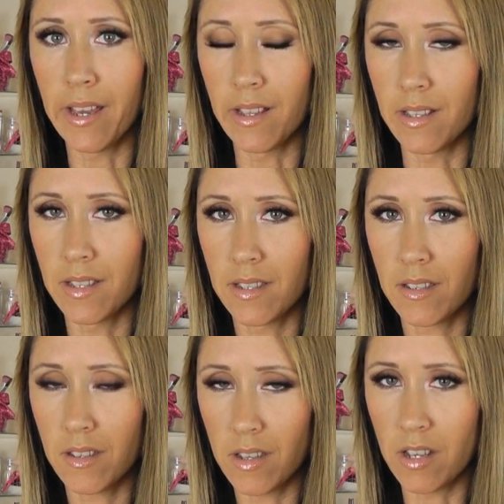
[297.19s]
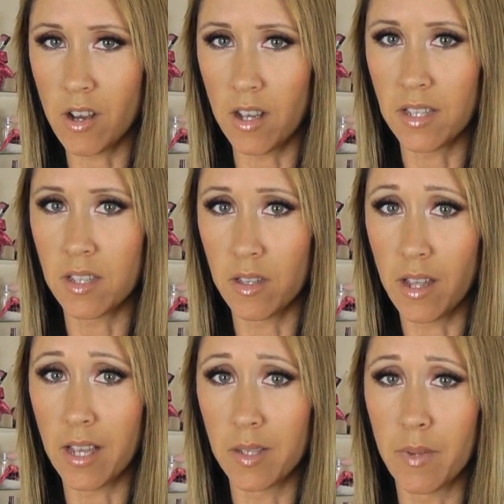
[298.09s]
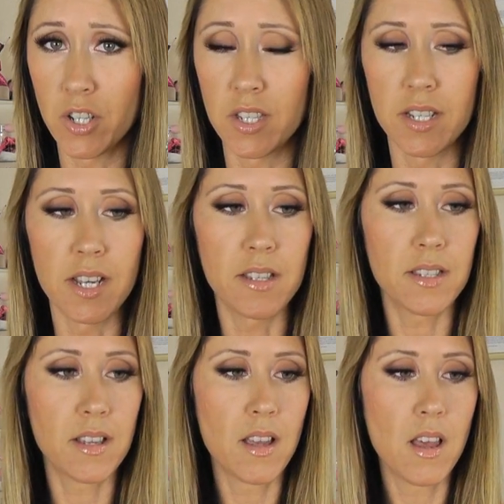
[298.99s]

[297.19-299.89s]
it's it costs as much as it does.